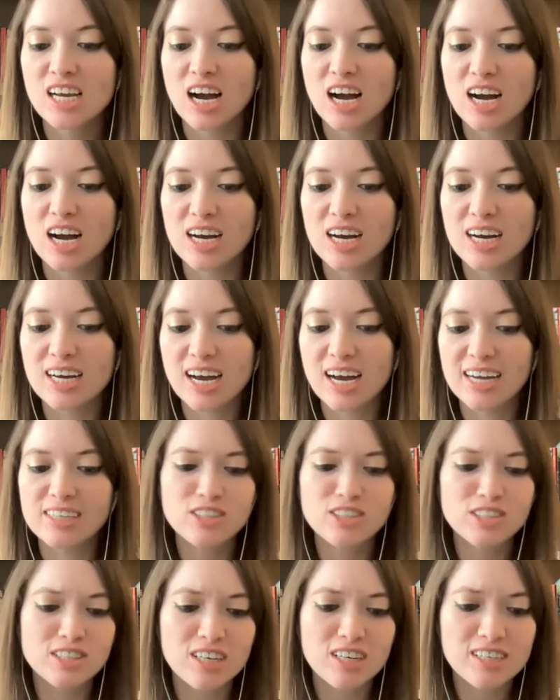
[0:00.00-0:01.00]
I'd
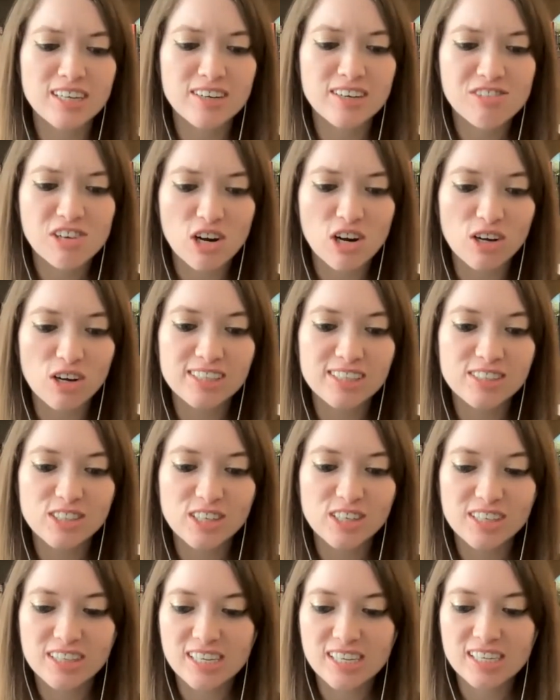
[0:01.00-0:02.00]
just gotten out of college,
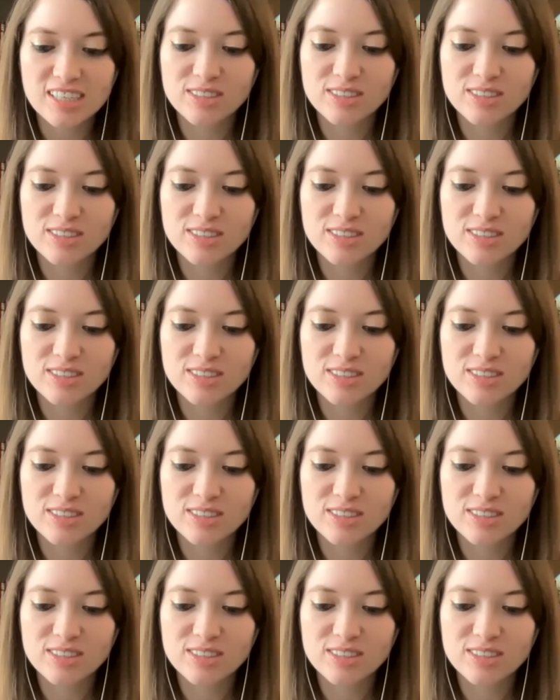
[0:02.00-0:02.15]
I think.